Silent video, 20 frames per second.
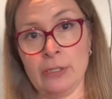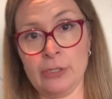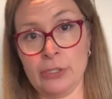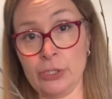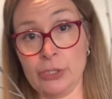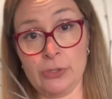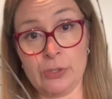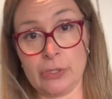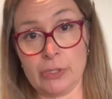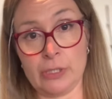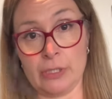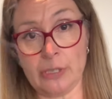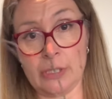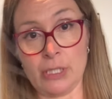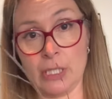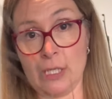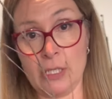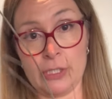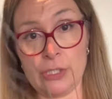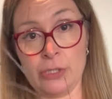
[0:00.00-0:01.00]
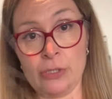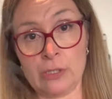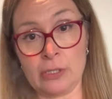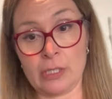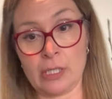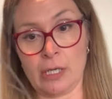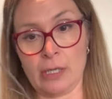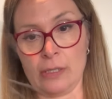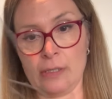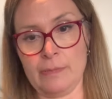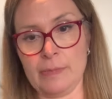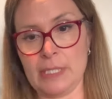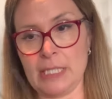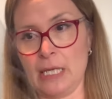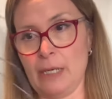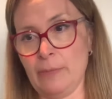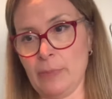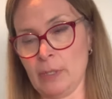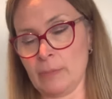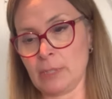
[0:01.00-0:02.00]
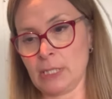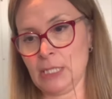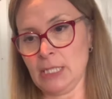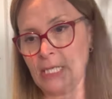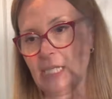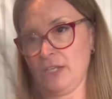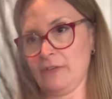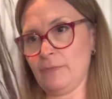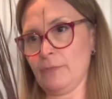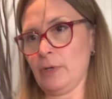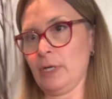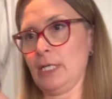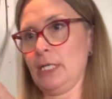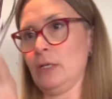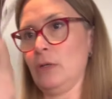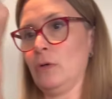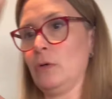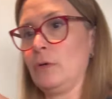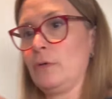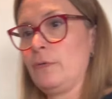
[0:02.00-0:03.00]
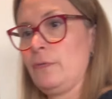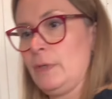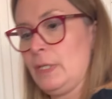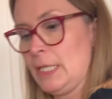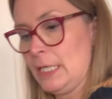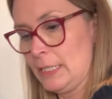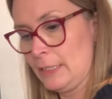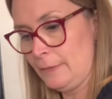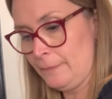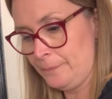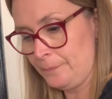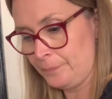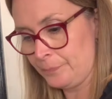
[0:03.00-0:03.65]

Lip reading: you can cut them down, but I'm going to leave mine long for now.